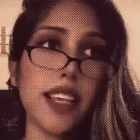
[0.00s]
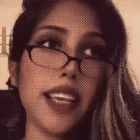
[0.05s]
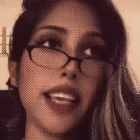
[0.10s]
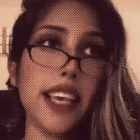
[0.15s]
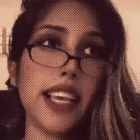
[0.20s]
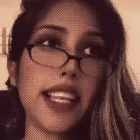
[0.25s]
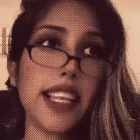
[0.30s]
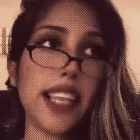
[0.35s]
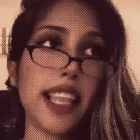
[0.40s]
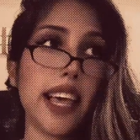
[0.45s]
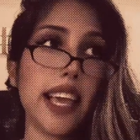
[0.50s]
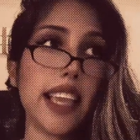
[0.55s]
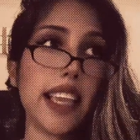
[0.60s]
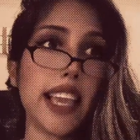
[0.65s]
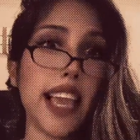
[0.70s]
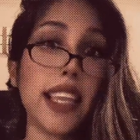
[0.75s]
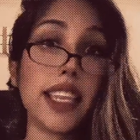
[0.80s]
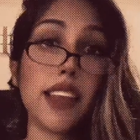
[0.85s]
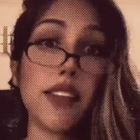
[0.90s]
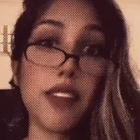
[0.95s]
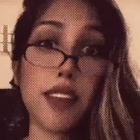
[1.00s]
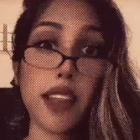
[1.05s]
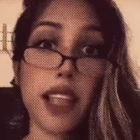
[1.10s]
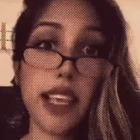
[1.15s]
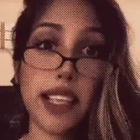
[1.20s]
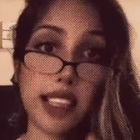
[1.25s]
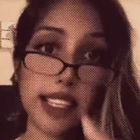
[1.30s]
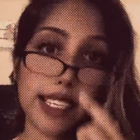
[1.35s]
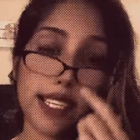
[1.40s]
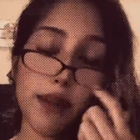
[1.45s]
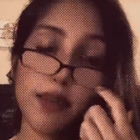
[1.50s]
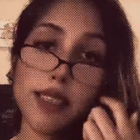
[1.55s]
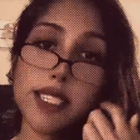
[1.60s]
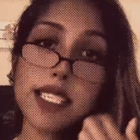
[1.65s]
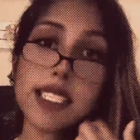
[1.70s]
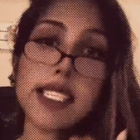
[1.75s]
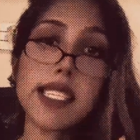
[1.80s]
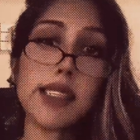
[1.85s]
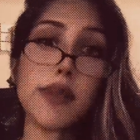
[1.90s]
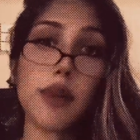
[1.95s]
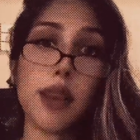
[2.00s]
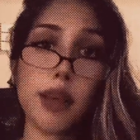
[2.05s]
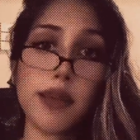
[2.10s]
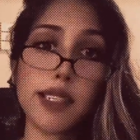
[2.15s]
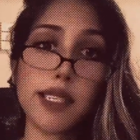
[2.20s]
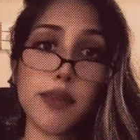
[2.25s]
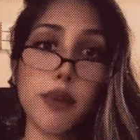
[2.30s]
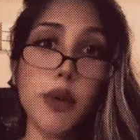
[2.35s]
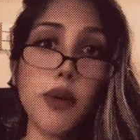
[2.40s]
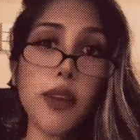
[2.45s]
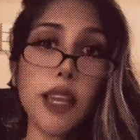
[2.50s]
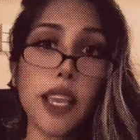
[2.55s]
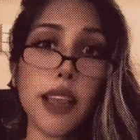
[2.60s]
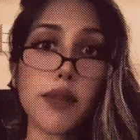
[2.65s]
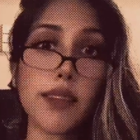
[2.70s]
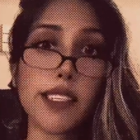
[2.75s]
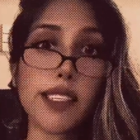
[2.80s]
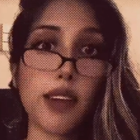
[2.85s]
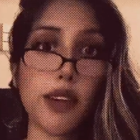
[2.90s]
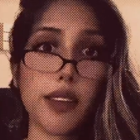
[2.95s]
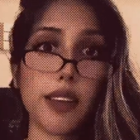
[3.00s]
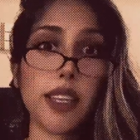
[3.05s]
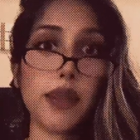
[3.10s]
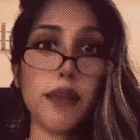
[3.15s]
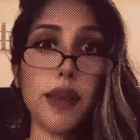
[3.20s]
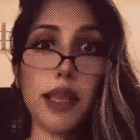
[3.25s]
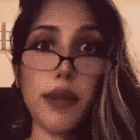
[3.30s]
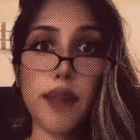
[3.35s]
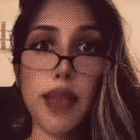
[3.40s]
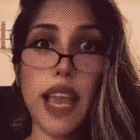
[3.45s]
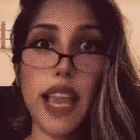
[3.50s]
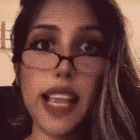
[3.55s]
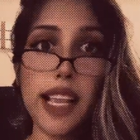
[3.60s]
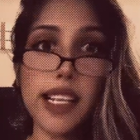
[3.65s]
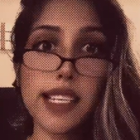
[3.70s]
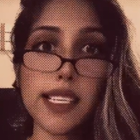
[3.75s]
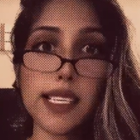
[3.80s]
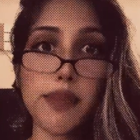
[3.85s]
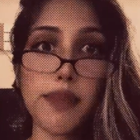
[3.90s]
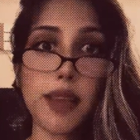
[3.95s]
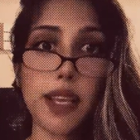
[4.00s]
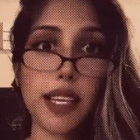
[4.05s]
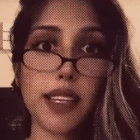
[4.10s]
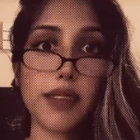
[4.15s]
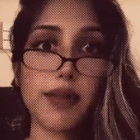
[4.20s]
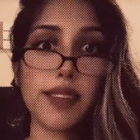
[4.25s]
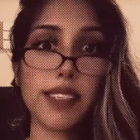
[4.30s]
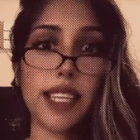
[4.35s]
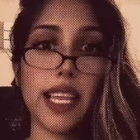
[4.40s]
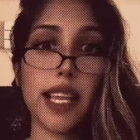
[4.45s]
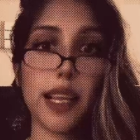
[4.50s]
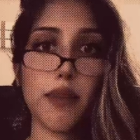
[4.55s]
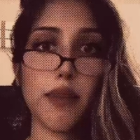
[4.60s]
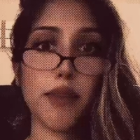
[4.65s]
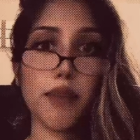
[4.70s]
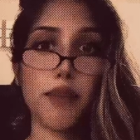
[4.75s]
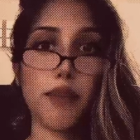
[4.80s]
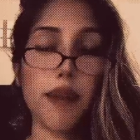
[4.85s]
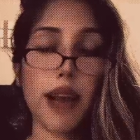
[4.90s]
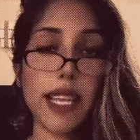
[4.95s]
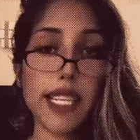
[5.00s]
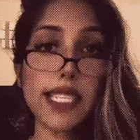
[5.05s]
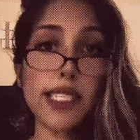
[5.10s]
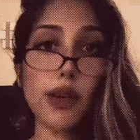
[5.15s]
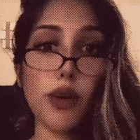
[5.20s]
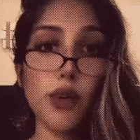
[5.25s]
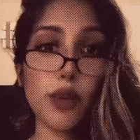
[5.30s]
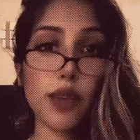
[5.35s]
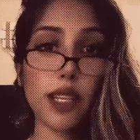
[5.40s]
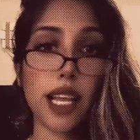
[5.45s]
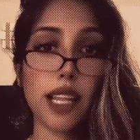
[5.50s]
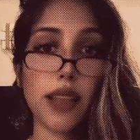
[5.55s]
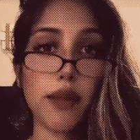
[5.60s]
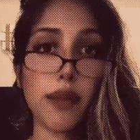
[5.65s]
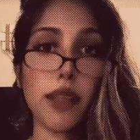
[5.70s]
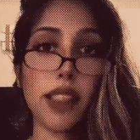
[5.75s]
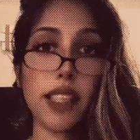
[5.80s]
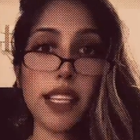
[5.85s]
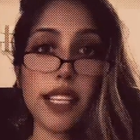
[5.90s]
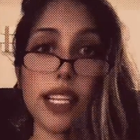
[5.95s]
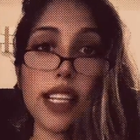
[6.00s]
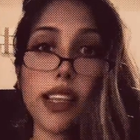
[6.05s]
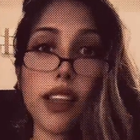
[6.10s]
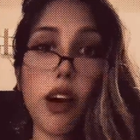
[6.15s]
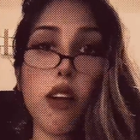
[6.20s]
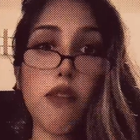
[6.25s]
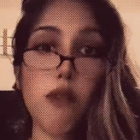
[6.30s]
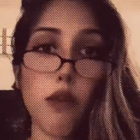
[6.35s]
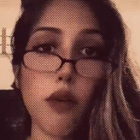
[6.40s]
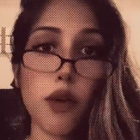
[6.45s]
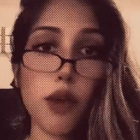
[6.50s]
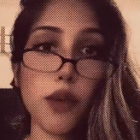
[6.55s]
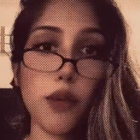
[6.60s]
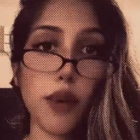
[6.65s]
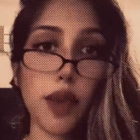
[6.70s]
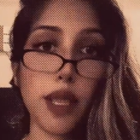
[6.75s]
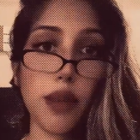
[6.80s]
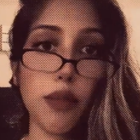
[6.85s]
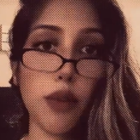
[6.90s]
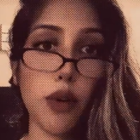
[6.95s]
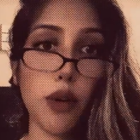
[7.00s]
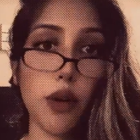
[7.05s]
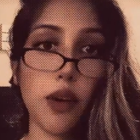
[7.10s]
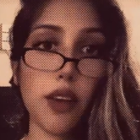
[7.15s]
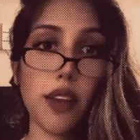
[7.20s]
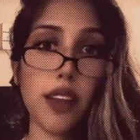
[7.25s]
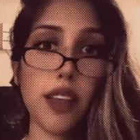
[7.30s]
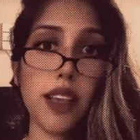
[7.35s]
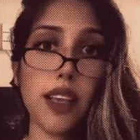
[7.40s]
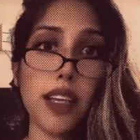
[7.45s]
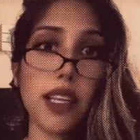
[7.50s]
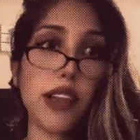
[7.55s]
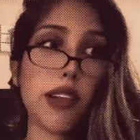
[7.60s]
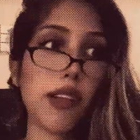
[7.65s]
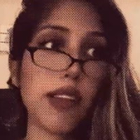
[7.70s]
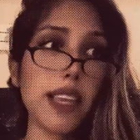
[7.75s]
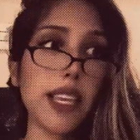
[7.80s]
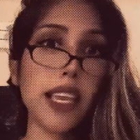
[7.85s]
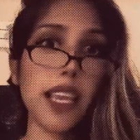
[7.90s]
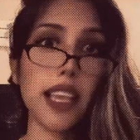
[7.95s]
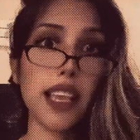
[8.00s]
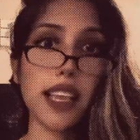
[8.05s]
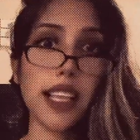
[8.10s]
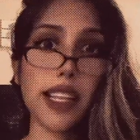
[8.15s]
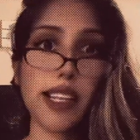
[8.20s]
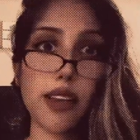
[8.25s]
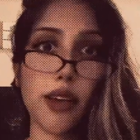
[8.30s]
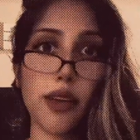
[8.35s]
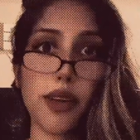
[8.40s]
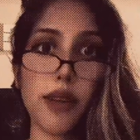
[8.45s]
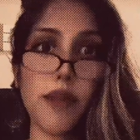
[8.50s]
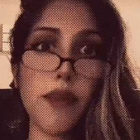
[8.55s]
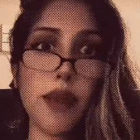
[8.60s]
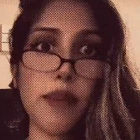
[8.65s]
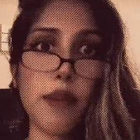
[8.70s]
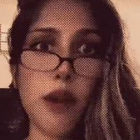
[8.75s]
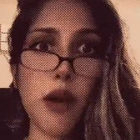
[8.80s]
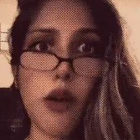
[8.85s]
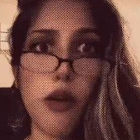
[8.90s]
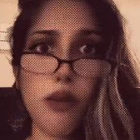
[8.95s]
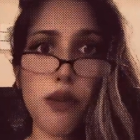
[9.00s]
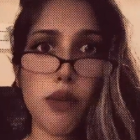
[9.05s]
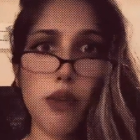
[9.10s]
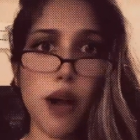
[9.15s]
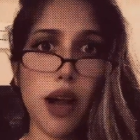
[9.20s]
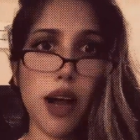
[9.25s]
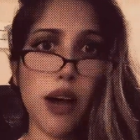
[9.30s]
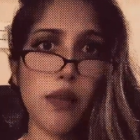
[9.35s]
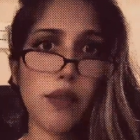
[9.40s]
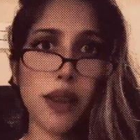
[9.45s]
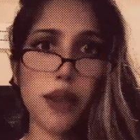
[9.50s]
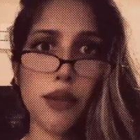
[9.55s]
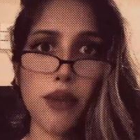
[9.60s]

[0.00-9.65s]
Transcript: it's like, and even like the substances, when I was smoking, it was starting to make me anxious because it was like my soul telling me this is not for you anymore. Drinking, it started to make me overwhelmed and